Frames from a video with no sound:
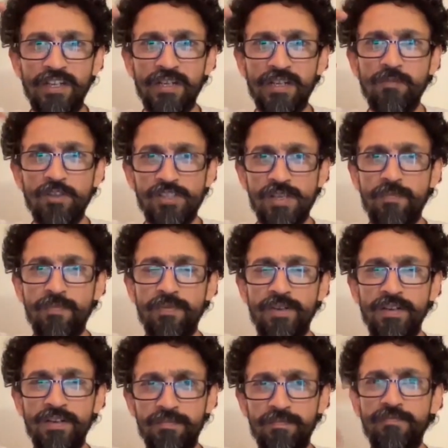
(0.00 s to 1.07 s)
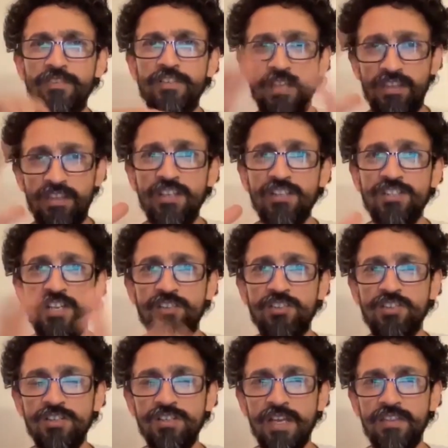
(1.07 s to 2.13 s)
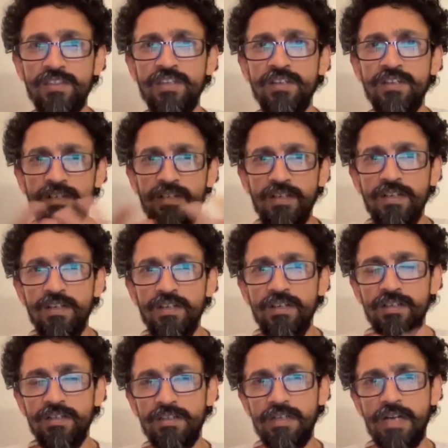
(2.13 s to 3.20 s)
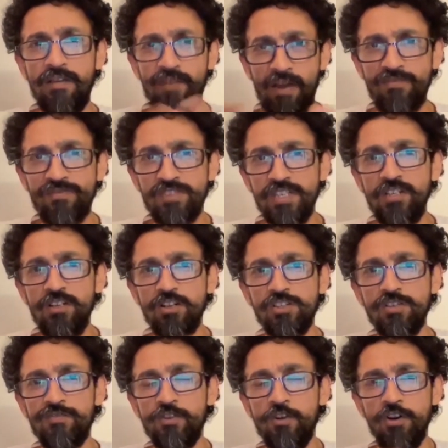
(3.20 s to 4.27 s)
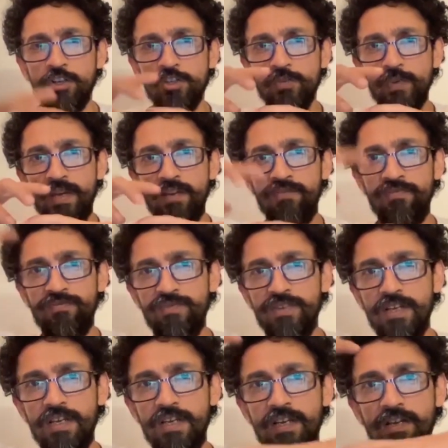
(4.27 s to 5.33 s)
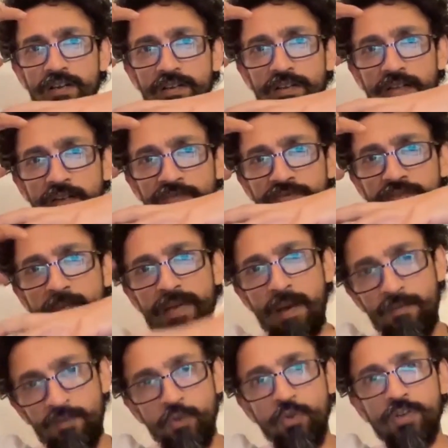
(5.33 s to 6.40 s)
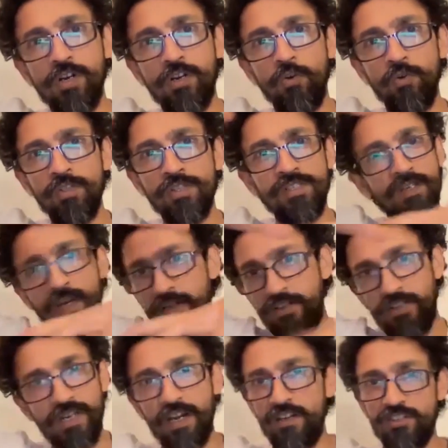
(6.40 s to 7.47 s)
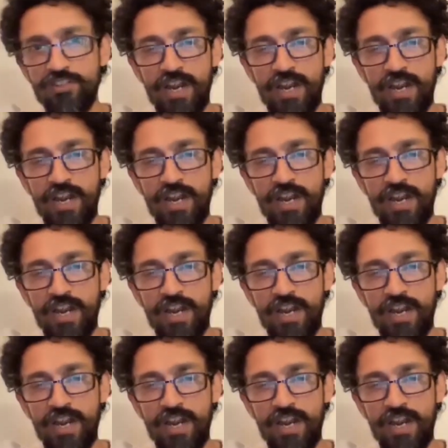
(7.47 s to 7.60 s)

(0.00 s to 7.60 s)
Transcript: a little more separate, which I think is dangerous. I think I've seen lots of talks where if they become two cocoons, the country kind of